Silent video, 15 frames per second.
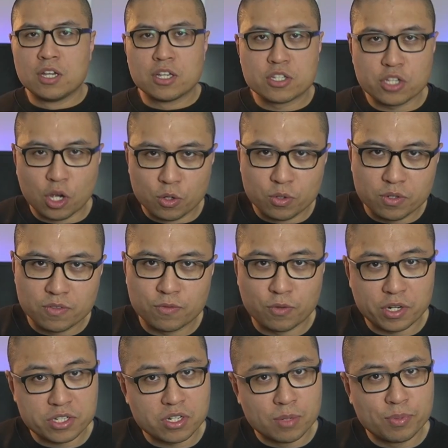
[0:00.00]
So
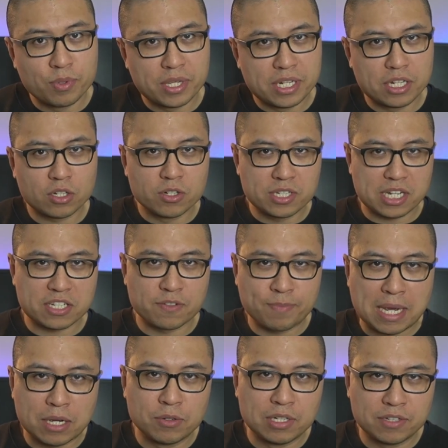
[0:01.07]
for example, in the context of
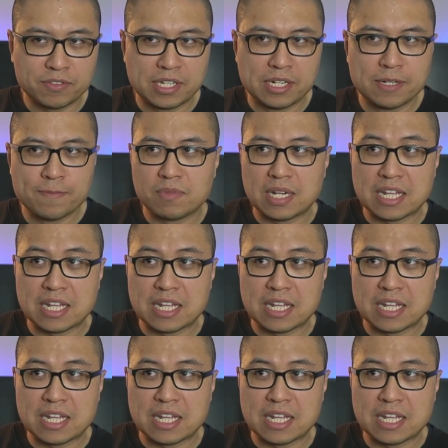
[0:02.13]
powerlifting,